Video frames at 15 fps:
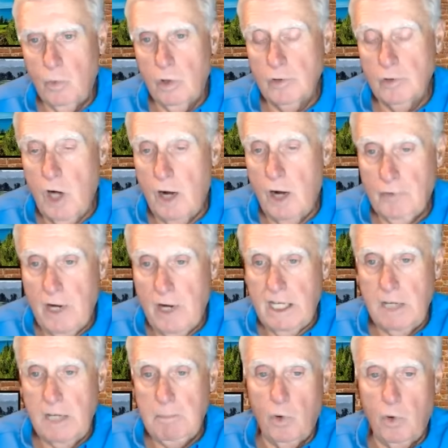world golf
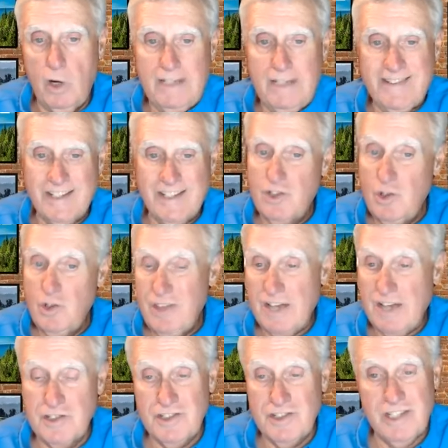ranking points since
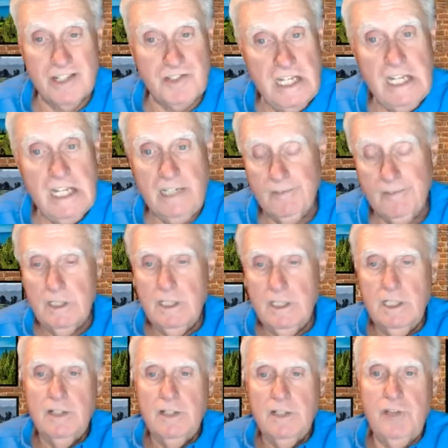2016.
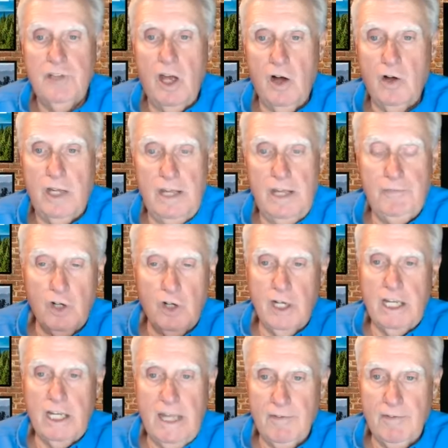So if you're
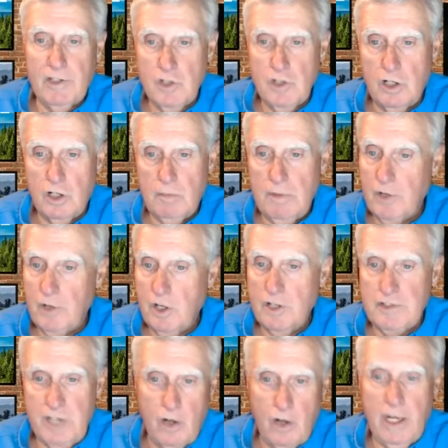going to give it to them, if they're going
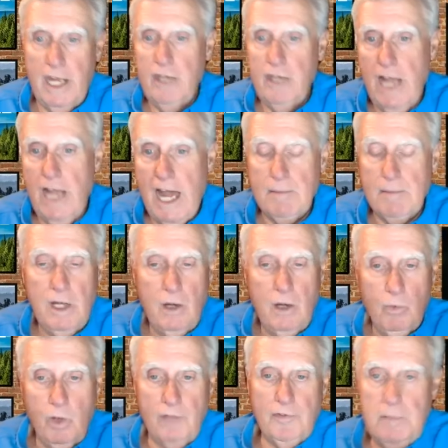to say, okay, you got them.
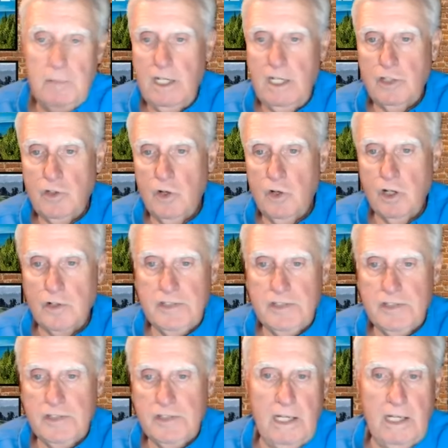Well, if a MENA Tour goes
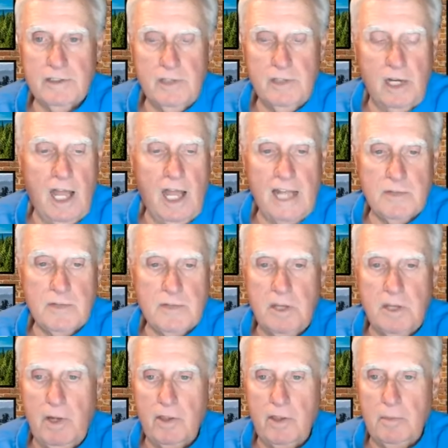out and makes an alliance with
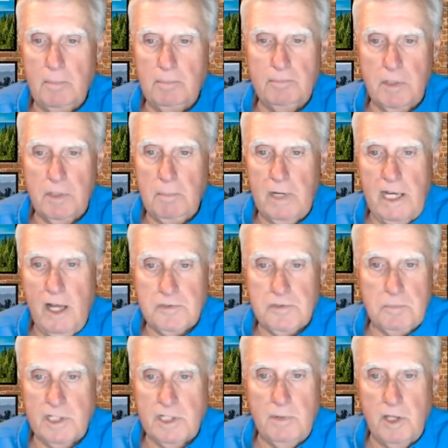somebody else
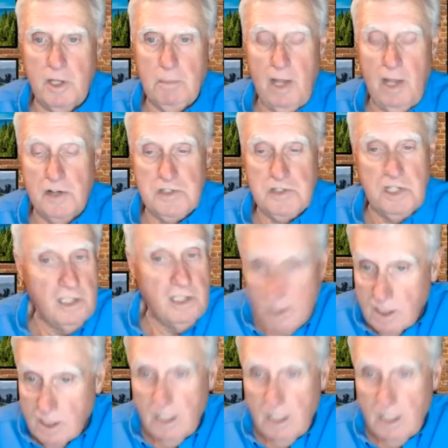and brings some other players in,